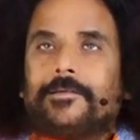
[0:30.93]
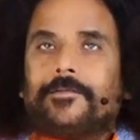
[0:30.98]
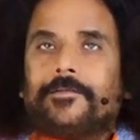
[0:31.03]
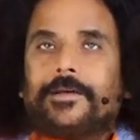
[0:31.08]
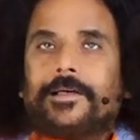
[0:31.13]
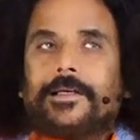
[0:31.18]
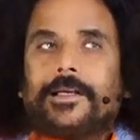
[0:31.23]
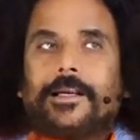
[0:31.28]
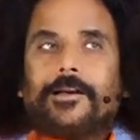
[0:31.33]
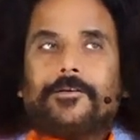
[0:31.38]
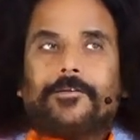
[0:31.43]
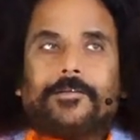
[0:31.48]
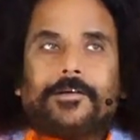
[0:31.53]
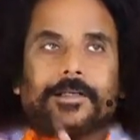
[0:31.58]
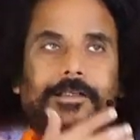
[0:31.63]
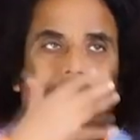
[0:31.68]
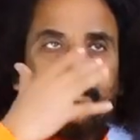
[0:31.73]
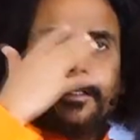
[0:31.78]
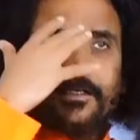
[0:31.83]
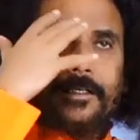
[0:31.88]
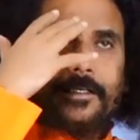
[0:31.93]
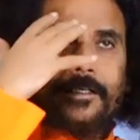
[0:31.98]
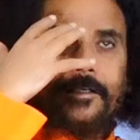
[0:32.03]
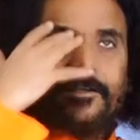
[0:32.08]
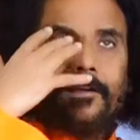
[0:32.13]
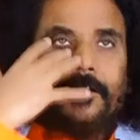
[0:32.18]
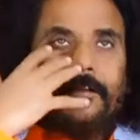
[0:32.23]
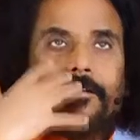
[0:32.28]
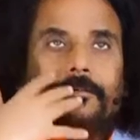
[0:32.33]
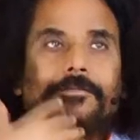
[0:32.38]
When try to
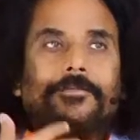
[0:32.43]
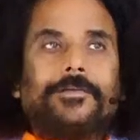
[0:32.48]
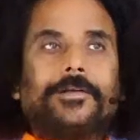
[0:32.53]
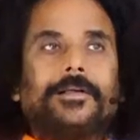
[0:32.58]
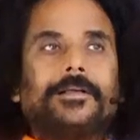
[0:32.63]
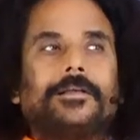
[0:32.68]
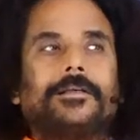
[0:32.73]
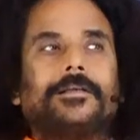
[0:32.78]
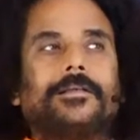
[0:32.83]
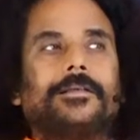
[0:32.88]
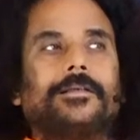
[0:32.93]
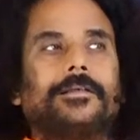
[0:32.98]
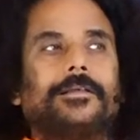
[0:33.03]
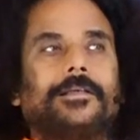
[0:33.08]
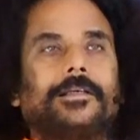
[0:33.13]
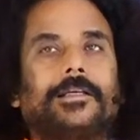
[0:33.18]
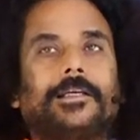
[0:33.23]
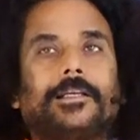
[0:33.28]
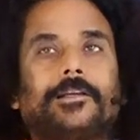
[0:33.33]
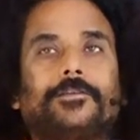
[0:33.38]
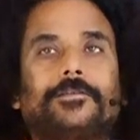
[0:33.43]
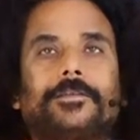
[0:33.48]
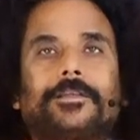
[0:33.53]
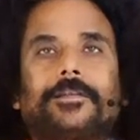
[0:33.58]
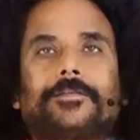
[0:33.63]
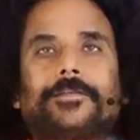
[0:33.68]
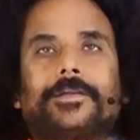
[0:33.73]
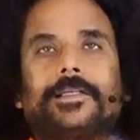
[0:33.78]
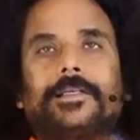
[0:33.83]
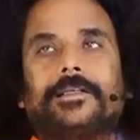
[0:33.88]
concentrate on the front,
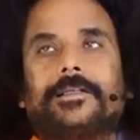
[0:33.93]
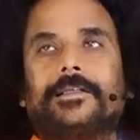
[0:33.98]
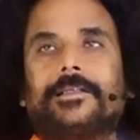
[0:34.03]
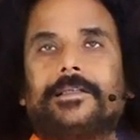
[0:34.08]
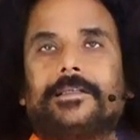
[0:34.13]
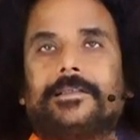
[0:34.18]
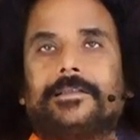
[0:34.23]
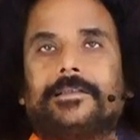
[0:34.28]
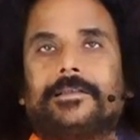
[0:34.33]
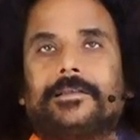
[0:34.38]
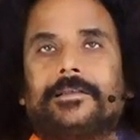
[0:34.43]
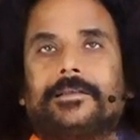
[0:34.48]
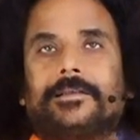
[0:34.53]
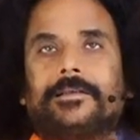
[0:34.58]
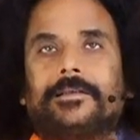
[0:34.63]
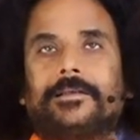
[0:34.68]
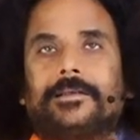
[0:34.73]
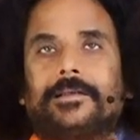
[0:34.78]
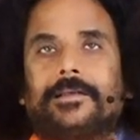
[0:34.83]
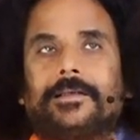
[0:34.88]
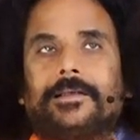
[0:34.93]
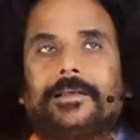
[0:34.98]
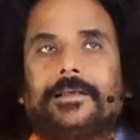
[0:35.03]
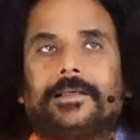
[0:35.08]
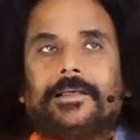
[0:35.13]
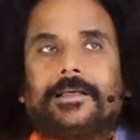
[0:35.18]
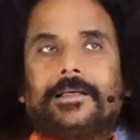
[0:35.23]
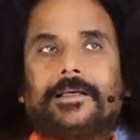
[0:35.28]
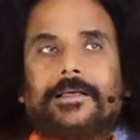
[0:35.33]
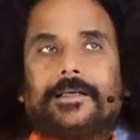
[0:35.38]
illusion will increase.
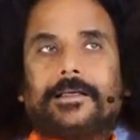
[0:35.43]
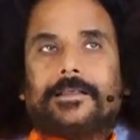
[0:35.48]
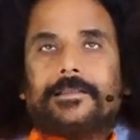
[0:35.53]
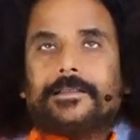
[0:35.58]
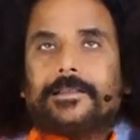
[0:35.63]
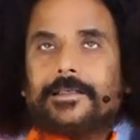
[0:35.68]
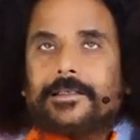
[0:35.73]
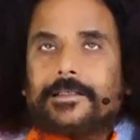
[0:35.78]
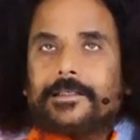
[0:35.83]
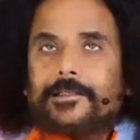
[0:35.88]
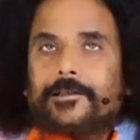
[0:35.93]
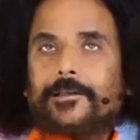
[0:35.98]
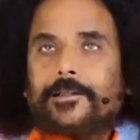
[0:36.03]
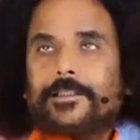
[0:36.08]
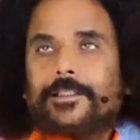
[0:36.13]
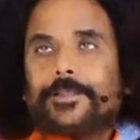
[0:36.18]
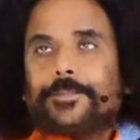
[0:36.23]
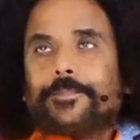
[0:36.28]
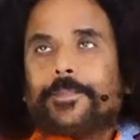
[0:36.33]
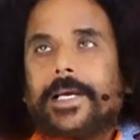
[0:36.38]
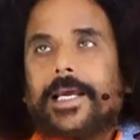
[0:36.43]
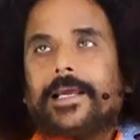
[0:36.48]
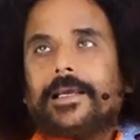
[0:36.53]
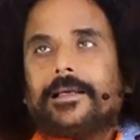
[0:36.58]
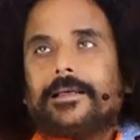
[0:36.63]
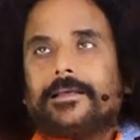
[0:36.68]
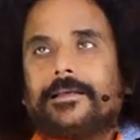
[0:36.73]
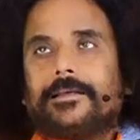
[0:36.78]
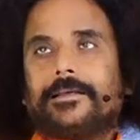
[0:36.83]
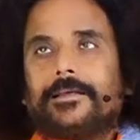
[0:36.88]
Concentrate on the
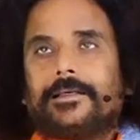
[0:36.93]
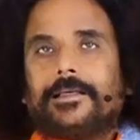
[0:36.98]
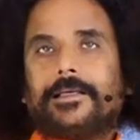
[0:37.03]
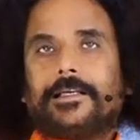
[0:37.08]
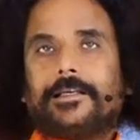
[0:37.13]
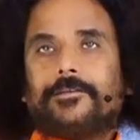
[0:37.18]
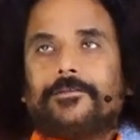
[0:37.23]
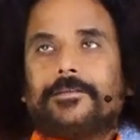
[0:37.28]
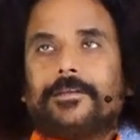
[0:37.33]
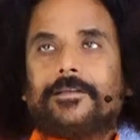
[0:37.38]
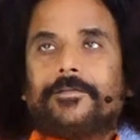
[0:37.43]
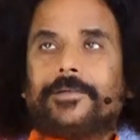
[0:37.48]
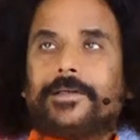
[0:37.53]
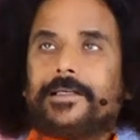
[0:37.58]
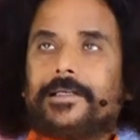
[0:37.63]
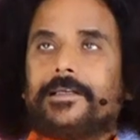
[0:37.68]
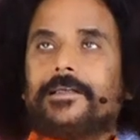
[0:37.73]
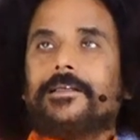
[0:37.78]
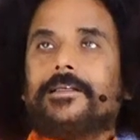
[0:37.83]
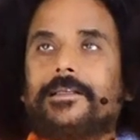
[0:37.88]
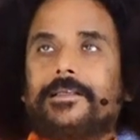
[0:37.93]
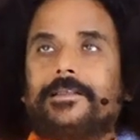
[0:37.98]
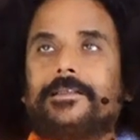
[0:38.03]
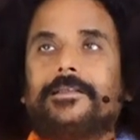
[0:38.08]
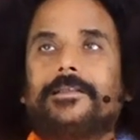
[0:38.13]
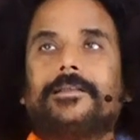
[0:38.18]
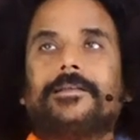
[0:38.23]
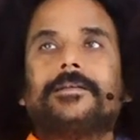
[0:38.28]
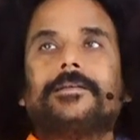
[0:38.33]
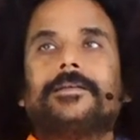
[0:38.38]
back, illusion will
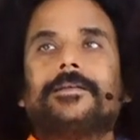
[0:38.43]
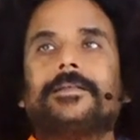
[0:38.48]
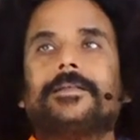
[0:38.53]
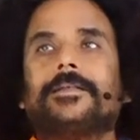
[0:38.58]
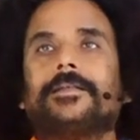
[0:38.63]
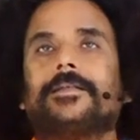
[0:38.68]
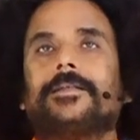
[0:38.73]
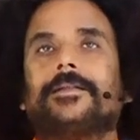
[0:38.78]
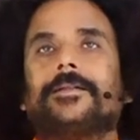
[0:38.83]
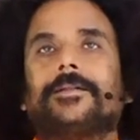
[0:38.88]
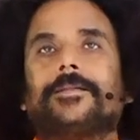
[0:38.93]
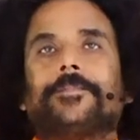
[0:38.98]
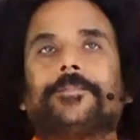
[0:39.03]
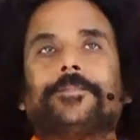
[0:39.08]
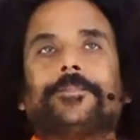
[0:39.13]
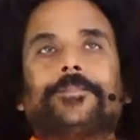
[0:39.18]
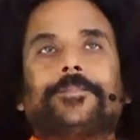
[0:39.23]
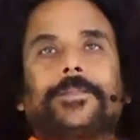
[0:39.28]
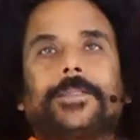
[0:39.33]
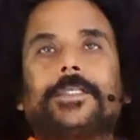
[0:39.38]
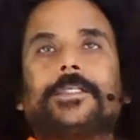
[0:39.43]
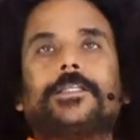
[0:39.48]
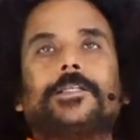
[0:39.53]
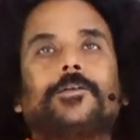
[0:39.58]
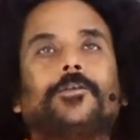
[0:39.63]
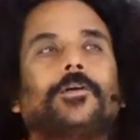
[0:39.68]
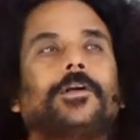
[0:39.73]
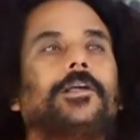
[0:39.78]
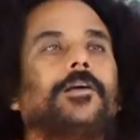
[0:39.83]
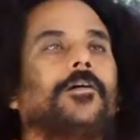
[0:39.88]
decrease. This is
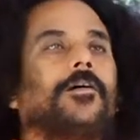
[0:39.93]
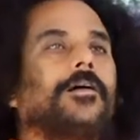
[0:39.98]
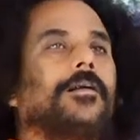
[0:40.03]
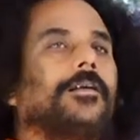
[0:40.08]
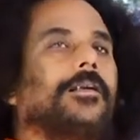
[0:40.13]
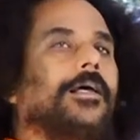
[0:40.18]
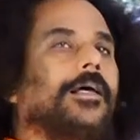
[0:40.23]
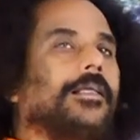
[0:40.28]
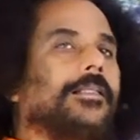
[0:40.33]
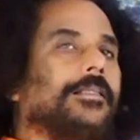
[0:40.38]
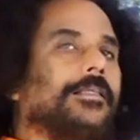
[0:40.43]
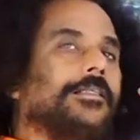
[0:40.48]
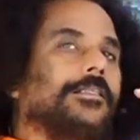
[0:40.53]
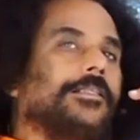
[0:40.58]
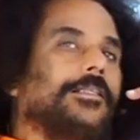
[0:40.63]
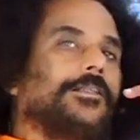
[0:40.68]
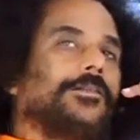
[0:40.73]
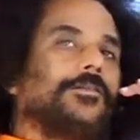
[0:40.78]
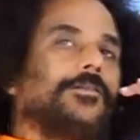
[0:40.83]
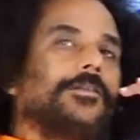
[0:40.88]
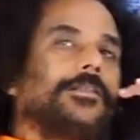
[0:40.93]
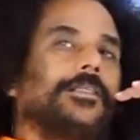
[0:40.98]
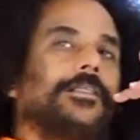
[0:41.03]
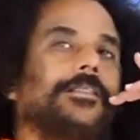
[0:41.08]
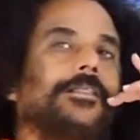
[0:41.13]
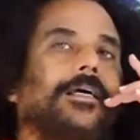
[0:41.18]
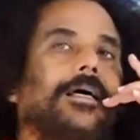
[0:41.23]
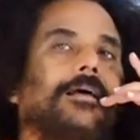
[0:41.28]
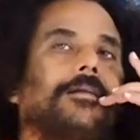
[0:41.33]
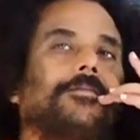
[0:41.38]
going on and the
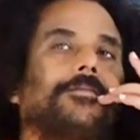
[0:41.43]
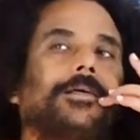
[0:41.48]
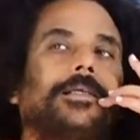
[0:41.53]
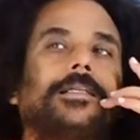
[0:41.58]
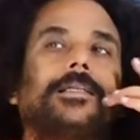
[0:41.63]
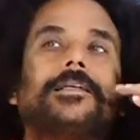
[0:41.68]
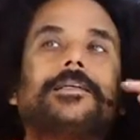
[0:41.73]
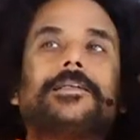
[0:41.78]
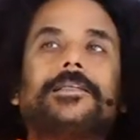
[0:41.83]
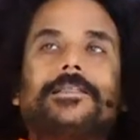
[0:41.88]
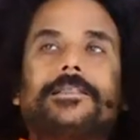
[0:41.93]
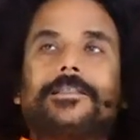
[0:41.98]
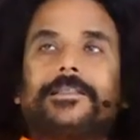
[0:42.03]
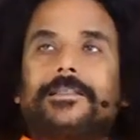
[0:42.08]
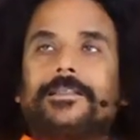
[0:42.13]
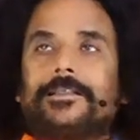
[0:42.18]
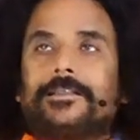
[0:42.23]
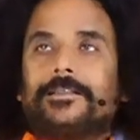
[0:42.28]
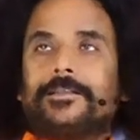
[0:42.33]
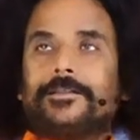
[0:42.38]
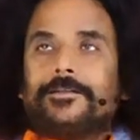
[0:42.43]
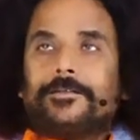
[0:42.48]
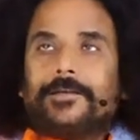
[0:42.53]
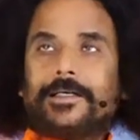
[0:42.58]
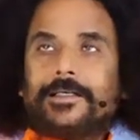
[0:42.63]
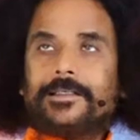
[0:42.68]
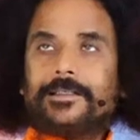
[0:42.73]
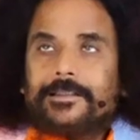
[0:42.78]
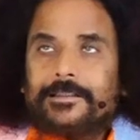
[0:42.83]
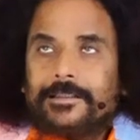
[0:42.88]
institutions are very rich who are
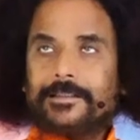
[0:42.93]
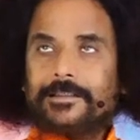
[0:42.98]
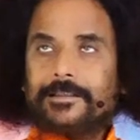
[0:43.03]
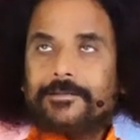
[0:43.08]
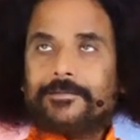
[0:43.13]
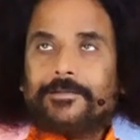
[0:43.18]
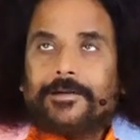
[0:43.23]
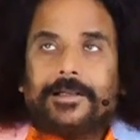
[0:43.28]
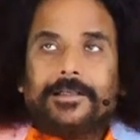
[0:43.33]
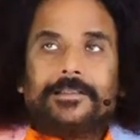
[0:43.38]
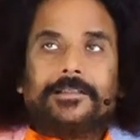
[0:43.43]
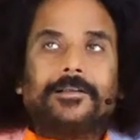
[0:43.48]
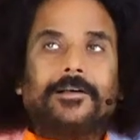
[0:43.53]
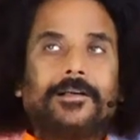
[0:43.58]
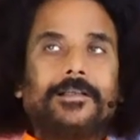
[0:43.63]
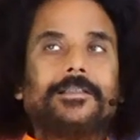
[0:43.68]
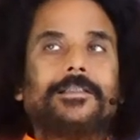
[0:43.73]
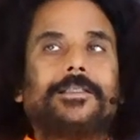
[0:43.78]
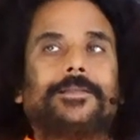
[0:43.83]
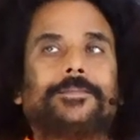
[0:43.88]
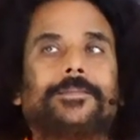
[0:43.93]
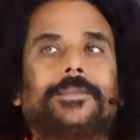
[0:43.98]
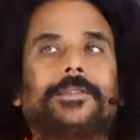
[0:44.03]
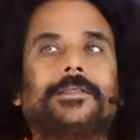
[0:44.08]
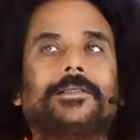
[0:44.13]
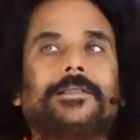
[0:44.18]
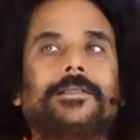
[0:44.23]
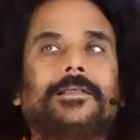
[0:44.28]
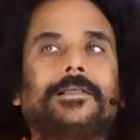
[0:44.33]
teaching the false concept.